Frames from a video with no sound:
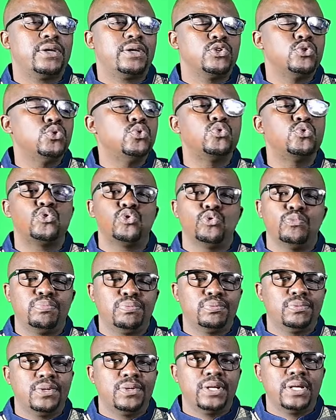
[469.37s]
YouTube
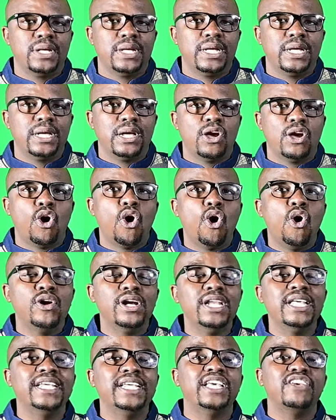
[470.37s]

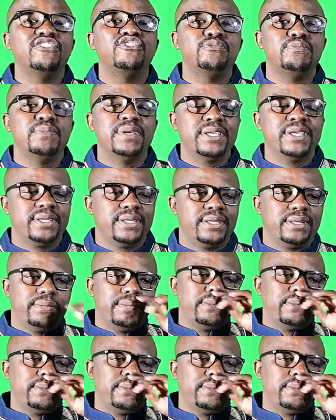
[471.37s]
only gives me